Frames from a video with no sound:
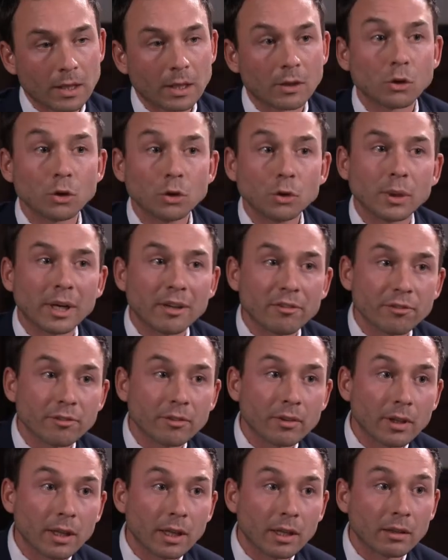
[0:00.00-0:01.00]
Do you have,
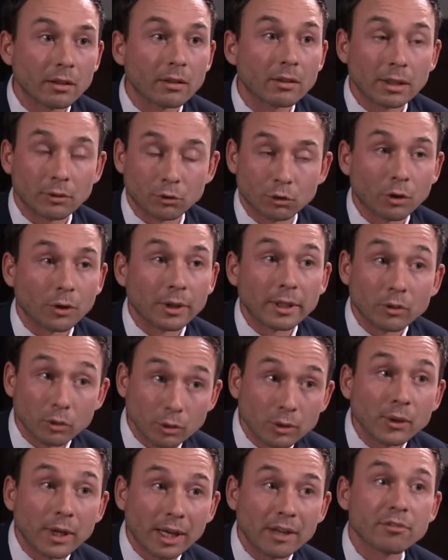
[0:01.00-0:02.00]
do
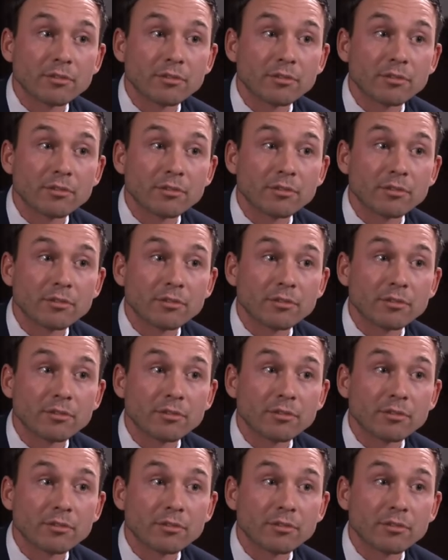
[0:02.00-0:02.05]
you